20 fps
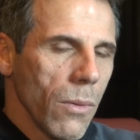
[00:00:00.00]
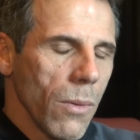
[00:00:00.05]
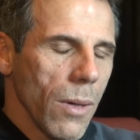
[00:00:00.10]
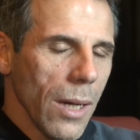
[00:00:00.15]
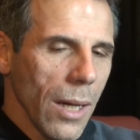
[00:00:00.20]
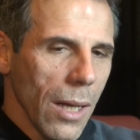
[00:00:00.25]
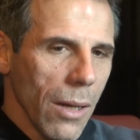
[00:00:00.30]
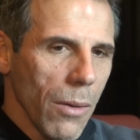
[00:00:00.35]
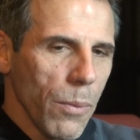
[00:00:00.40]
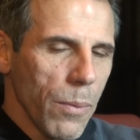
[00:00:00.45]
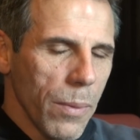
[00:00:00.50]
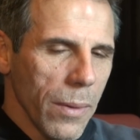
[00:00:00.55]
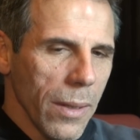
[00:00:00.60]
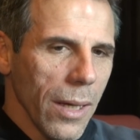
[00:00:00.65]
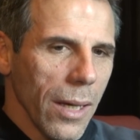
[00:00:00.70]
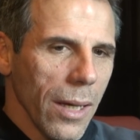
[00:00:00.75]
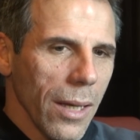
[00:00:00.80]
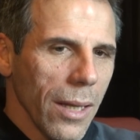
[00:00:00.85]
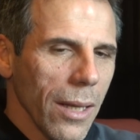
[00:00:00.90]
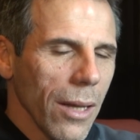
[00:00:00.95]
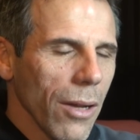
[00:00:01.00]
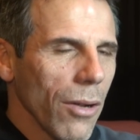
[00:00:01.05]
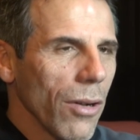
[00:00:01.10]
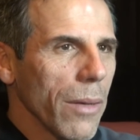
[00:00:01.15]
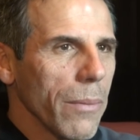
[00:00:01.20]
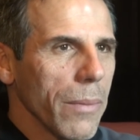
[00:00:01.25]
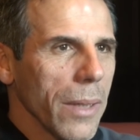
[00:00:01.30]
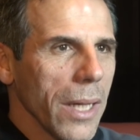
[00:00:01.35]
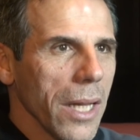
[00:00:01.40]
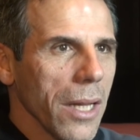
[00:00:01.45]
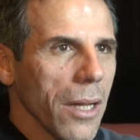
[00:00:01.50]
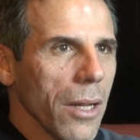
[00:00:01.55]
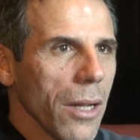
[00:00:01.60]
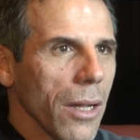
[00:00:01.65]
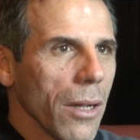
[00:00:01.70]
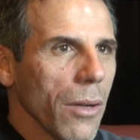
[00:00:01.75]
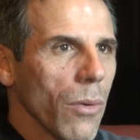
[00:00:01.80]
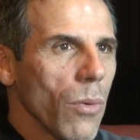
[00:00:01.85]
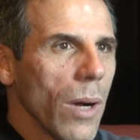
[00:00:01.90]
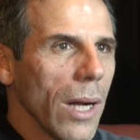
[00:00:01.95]
Well, I hope they're going to bring
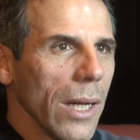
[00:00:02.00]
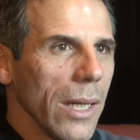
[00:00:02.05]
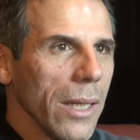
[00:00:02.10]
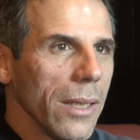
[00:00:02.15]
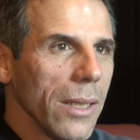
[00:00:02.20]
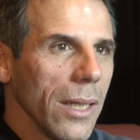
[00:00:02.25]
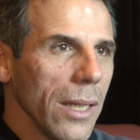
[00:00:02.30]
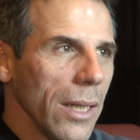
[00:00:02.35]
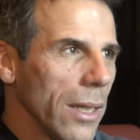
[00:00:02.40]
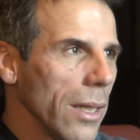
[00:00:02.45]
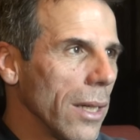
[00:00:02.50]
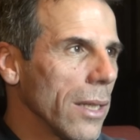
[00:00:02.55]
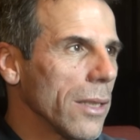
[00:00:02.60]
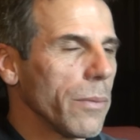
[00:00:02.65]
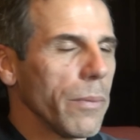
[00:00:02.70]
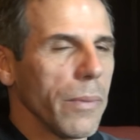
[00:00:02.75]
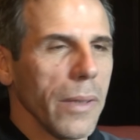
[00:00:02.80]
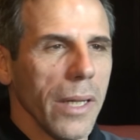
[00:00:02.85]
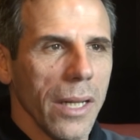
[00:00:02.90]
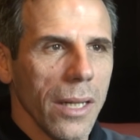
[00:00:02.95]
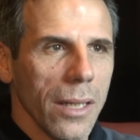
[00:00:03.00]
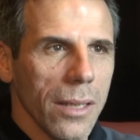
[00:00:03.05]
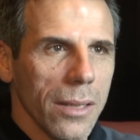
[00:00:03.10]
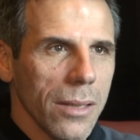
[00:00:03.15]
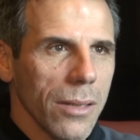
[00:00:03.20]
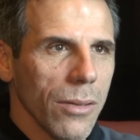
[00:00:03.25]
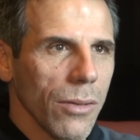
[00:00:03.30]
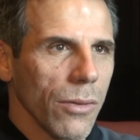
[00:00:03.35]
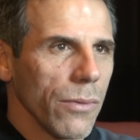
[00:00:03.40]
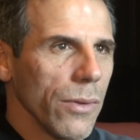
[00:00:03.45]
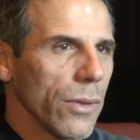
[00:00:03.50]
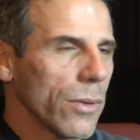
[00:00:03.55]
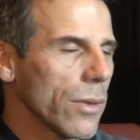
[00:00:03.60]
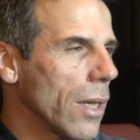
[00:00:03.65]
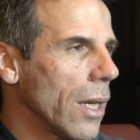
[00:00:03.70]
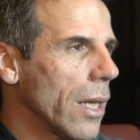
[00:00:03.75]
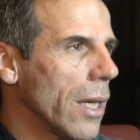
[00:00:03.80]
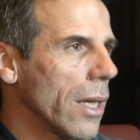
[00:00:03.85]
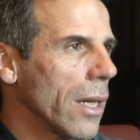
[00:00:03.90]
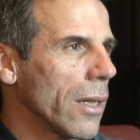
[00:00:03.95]
quality, experience,
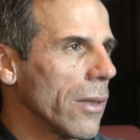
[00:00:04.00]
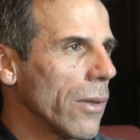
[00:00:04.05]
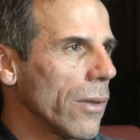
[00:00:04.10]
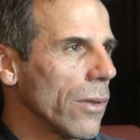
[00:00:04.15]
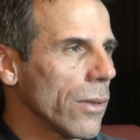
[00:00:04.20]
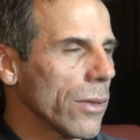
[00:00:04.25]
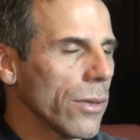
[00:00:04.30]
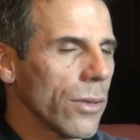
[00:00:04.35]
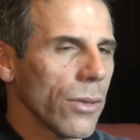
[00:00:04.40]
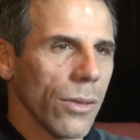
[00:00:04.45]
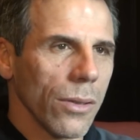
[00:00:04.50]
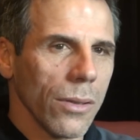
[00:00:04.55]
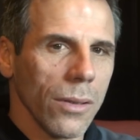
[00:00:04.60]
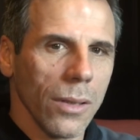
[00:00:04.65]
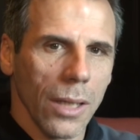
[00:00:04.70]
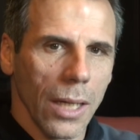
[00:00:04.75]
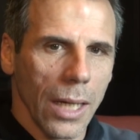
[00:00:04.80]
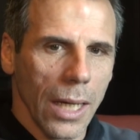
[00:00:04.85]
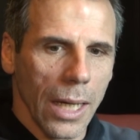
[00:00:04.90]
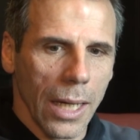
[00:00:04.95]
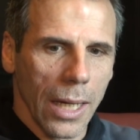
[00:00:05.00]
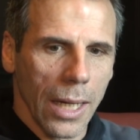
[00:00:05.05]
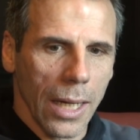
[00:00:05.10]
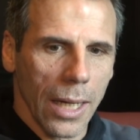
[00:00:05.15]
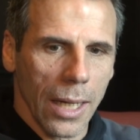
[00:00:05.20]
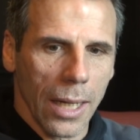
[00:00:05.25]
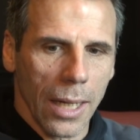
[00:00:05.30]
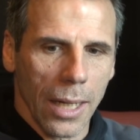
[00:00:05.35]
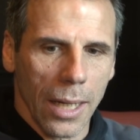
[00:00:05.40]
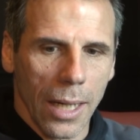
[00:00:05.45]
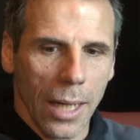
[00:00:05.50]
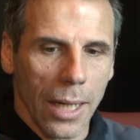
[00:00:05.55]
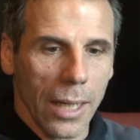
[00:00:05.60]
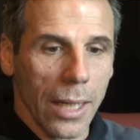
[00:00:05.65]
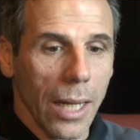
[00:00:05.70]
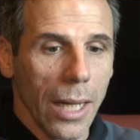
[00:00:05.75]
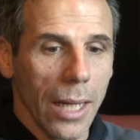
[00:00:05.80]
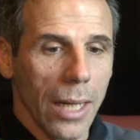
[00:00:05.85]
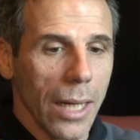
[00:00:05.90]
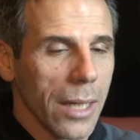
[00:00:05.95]
obviously, also,
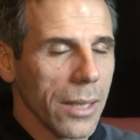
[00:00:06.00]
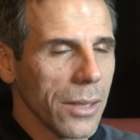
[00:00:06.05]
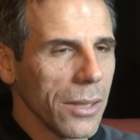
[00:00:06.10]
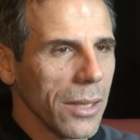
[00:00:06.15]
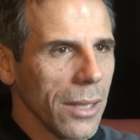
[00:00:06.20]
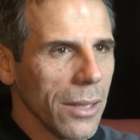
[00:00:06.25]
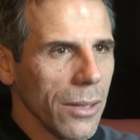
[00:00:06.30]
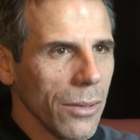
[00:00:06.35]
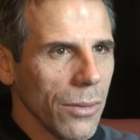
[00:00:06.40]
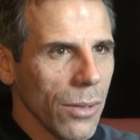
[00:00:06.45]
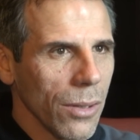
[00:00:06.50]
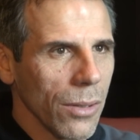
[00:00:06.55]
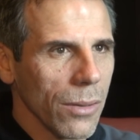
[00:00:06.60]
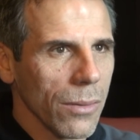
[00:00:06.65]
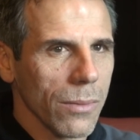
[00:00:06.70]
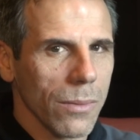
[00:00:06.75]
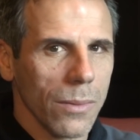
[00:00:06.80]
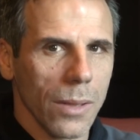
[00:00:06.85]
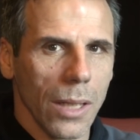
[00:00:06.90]
and energy, you know.